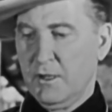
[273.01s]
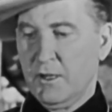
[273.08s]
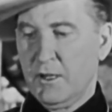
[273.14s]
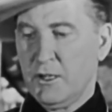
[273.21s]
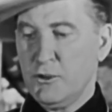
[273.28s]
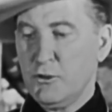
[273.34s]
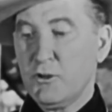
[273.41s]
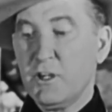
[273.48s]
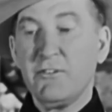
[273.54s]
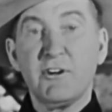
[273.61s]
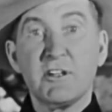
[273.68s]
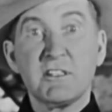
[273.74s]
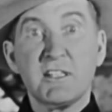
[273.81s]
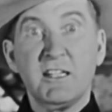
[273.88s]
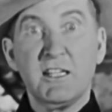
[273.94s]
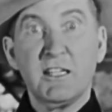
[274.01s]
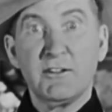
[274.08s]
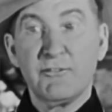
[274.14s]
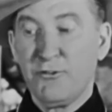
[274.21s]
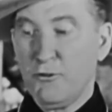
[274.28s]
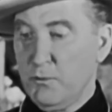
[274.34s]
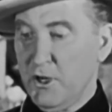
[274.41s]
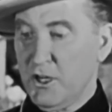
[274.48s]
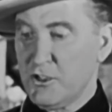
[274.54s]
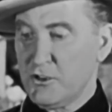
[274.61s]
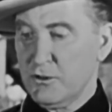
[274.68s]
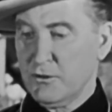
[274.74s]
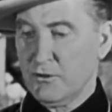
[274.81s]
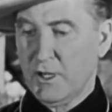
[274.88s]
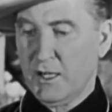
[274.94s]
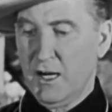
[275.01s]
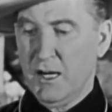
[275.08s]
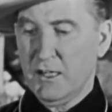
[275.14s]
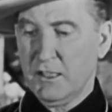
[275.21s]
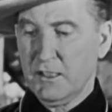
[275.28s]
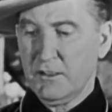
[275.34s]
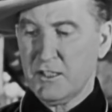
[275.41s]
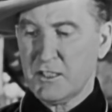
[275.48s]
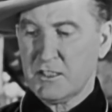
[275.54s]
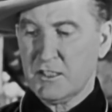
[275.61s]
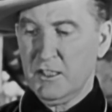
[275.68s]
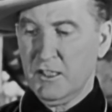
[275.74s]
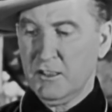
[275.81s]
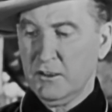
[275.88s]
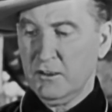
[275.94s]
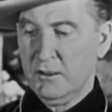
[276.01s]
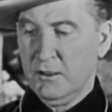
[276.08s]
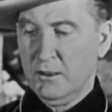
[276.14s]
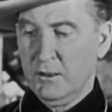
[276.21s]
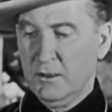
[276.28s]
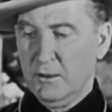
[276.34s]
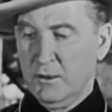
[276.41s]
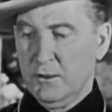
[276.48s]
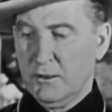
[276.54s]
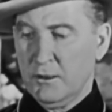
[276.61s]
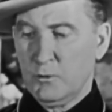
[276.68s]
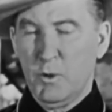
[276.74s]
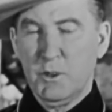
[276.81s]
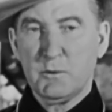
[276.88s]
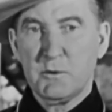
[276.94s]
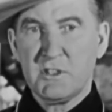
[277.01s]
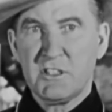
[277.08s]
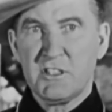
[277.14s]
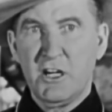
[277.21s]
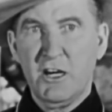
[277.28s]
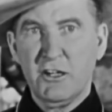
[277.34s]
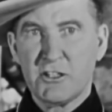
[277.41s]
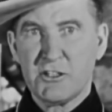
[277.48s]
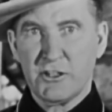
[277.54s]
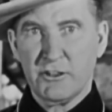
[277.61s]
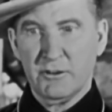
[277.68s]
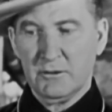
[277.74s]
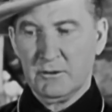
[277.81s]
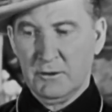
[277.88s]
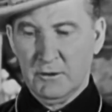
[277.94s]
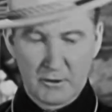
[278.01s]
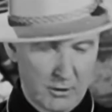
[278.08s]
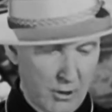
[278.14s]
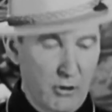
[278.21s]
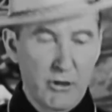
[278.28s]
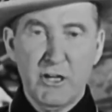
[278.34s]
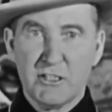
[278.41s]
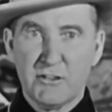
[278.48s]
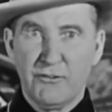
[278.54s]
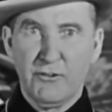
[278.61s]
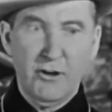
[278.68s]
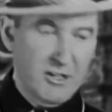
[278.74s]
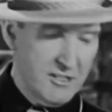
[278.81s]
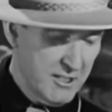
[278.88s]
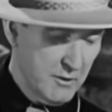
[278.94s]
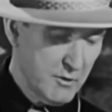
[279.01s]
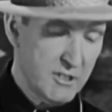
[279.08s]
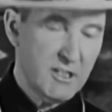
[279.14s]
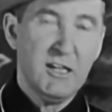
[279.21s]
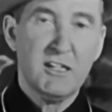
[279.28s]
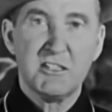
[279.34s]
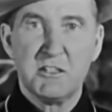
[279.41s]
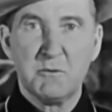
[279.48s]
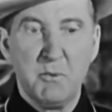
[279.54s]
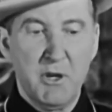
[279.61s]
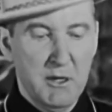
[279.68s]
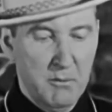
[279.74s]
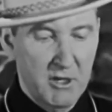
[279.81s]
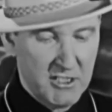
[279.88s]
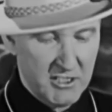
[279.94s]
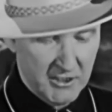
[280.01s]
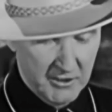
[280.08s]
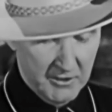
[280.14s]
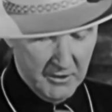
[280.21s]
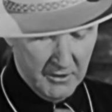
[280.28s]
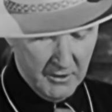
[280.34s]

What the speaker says: Can you give us any information regarding this gun and what was its origin? Oh, yes, of course there was a Hudson Bay Musket.